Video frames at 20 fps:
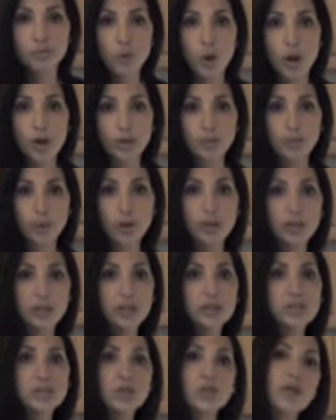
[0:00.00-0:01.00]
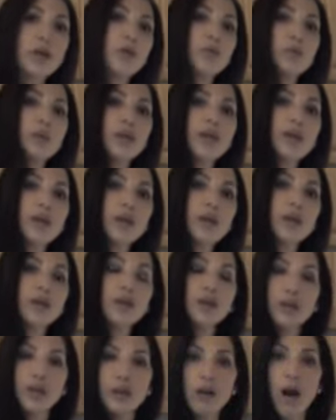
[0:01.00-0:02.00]
of water boiling so that we can
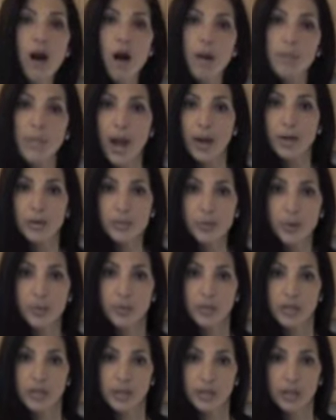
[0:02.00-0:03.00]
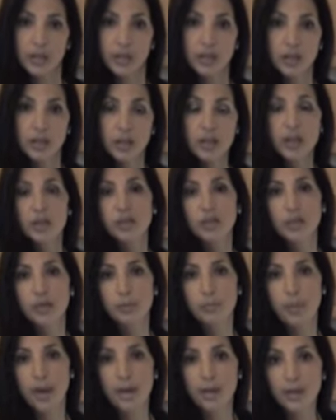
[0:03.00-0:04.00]
cook our macaroni in it. You're
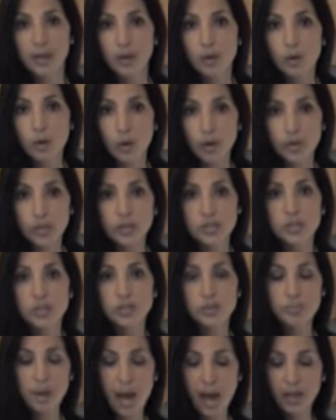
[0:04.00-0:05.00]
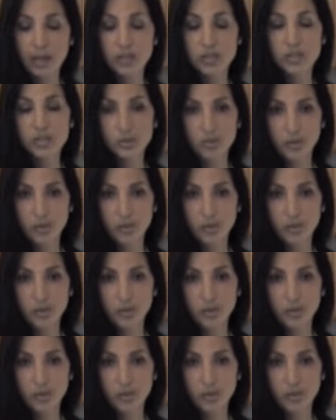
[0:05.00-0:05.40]
going to make it according to the package